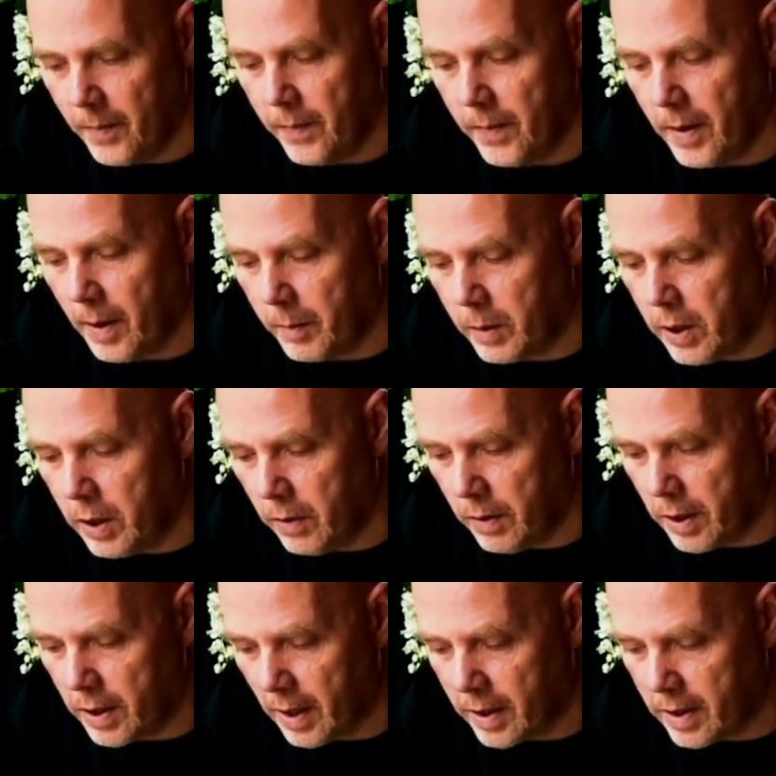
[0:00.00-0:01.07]
I'm
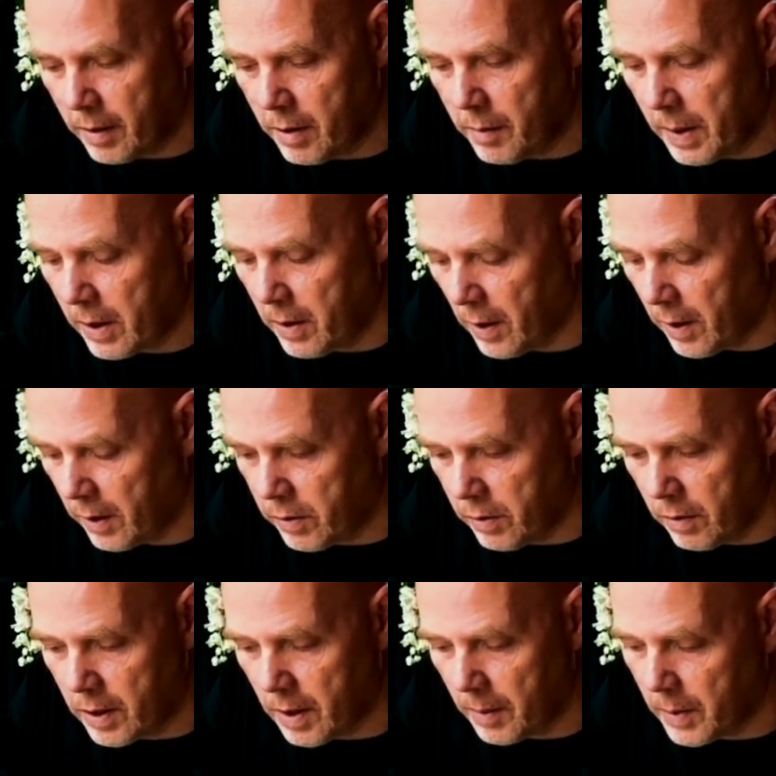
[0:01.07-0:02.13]
curious, that seems to be going
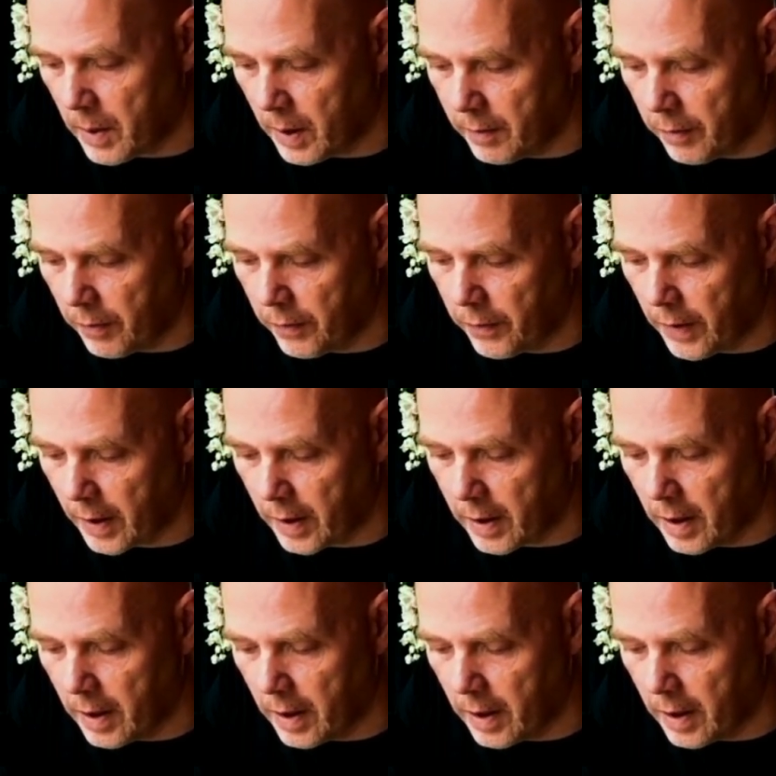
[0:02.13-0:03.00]
through some kind of effect.